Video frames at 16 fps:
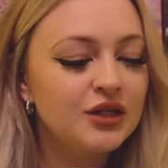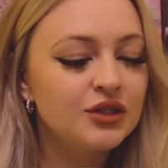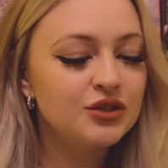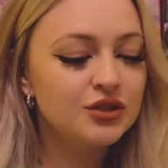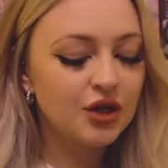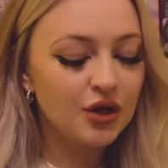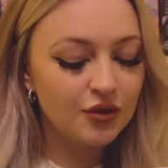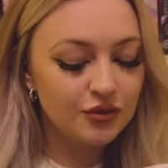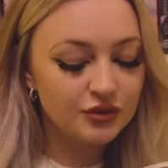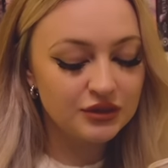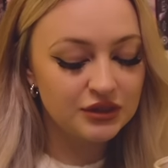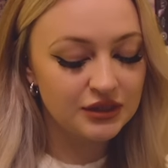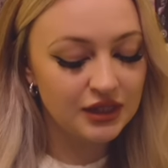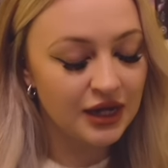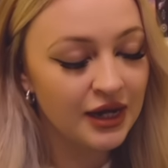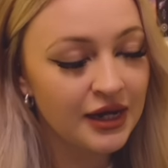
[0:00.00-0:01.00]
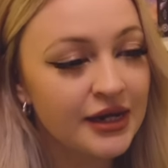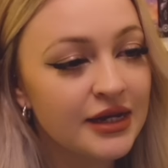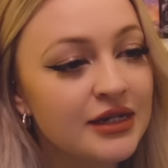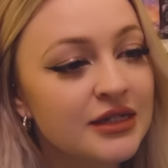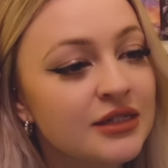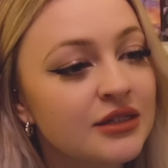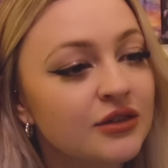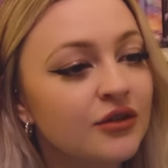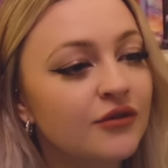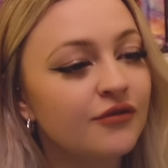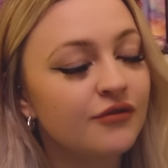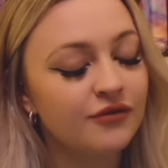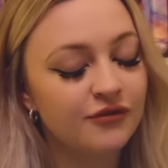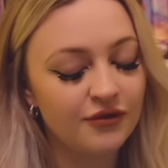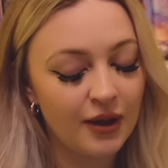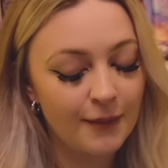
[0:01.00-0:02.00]
So today is
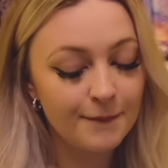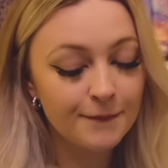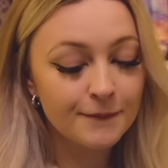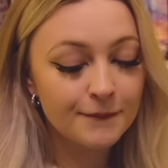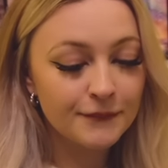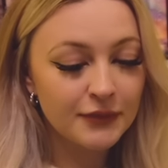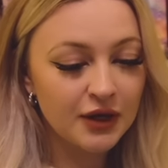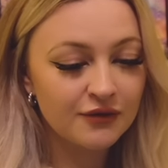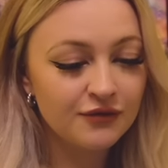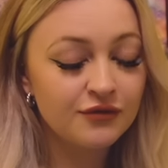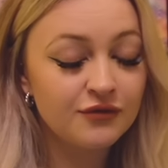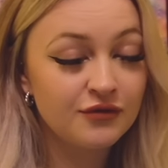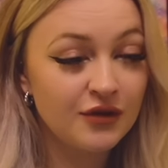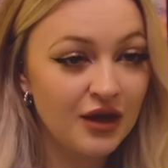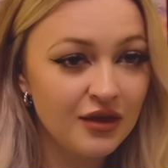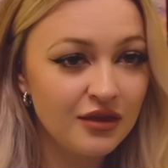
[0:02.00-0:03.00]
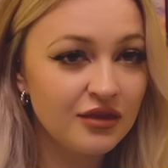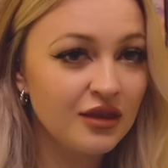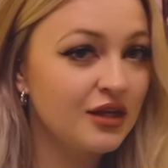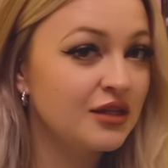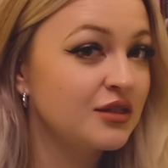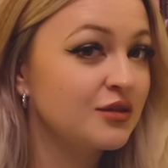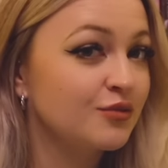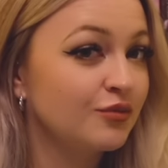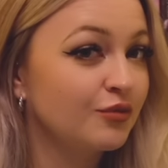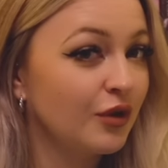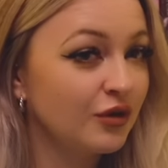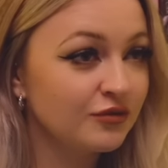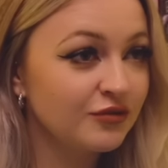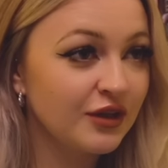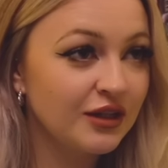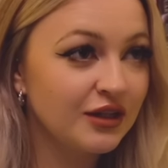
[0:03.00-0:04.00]
November 5th, it is
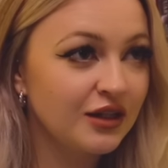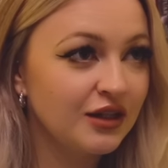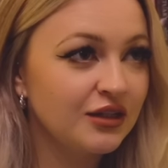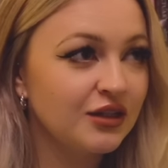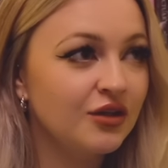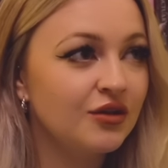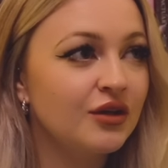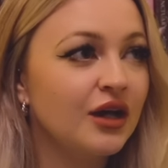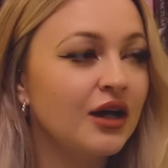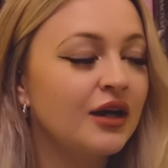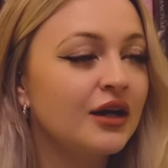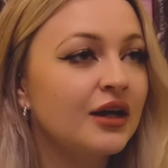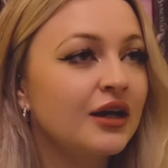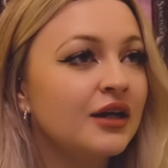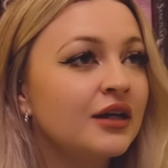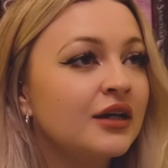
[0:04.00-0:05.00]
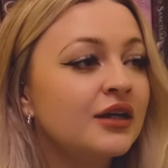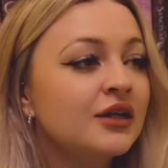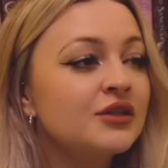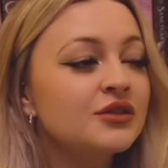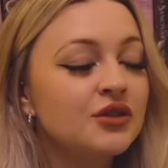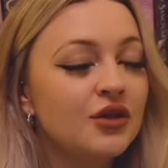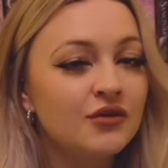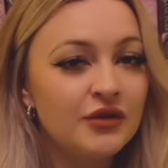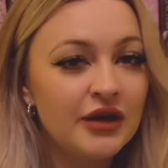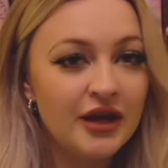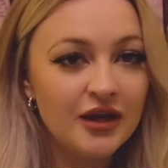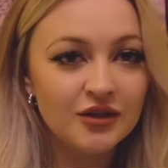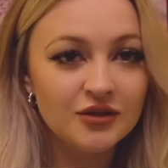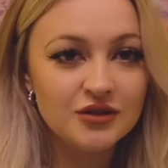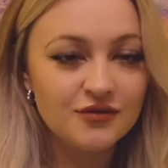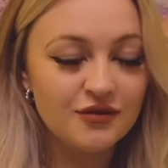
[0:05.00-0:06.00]
bonfire night in the UK so you hear
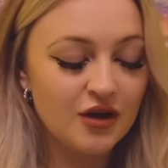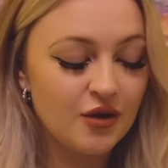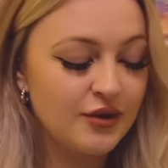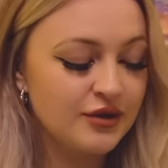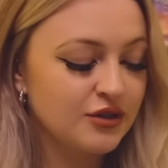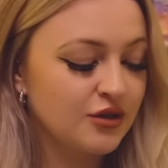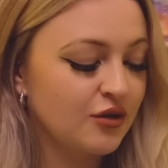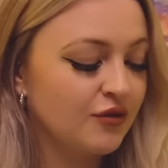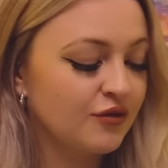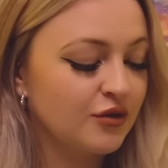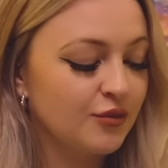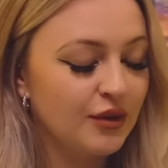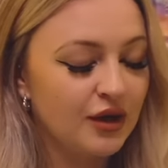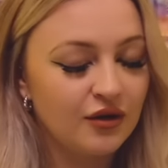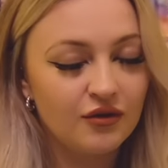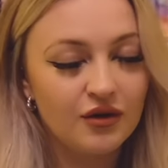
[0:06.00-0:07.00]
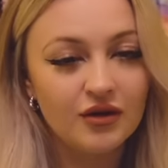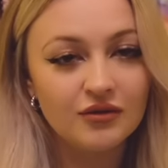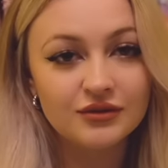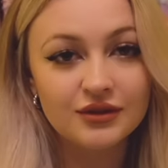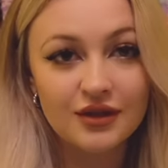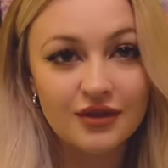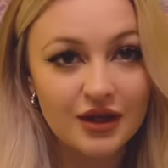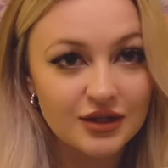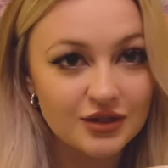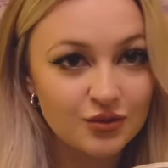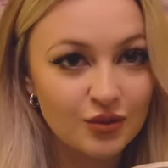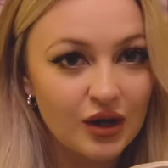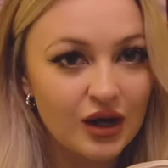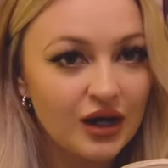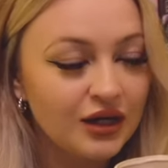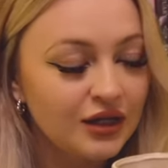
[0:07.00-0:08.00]
loads of fireworks going off in the background that is
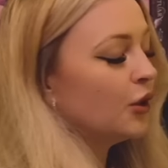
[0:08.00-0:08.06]
why.